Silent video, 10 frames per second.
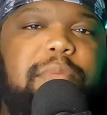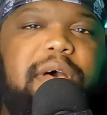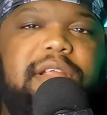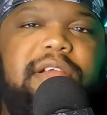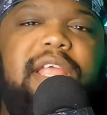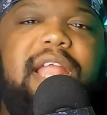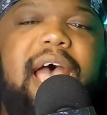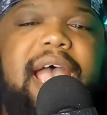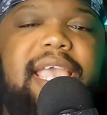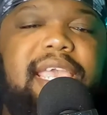butter in
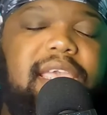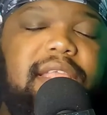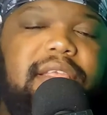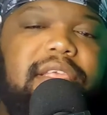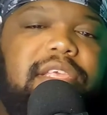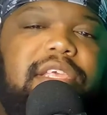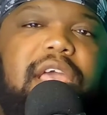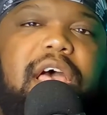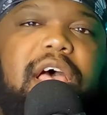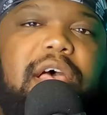high heat.
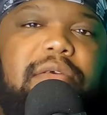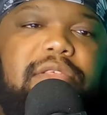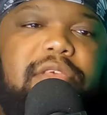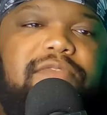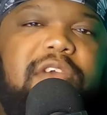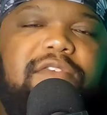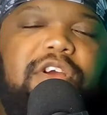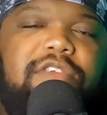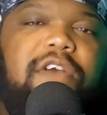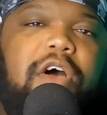If you ever
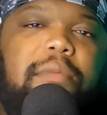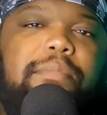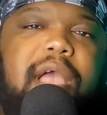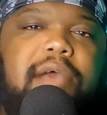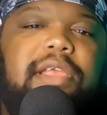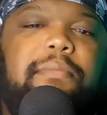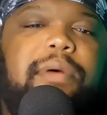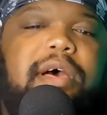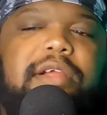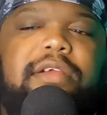heard of called browning
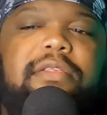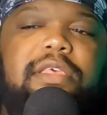butter